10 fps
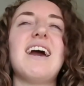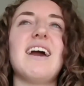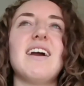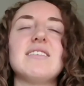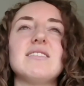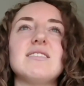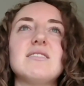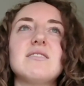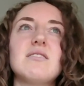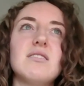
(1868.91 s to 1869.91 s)
And
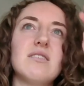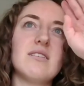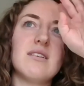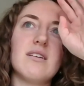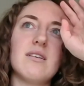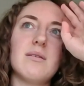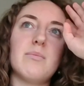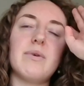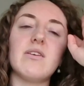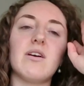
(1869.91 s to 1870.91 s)

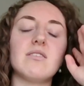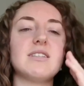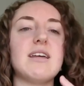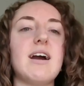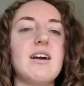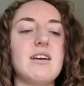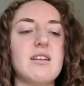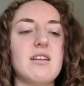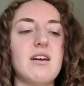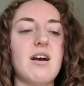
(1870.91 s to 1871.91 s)
beyond that,
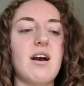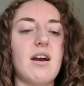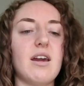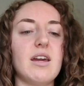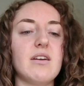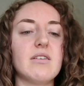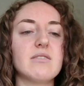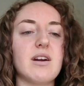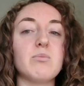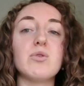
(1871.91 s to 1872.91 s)
I
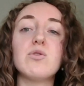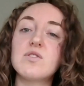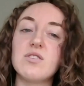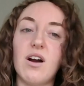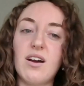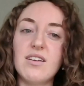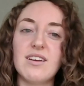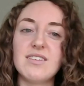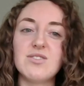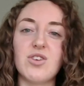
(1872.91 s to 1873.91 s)
I moved a lot
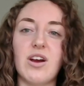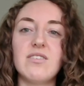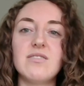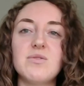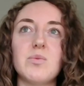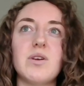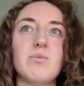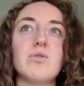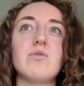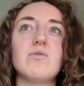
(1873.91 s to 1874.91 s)
as a child. We
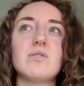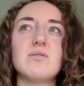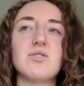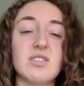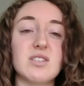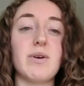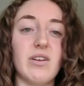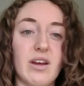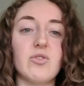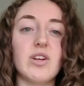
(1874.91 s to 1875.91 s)
moved just about
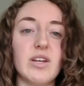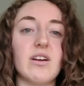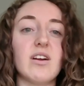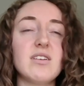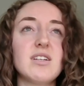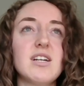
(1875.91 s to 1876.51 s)
every year.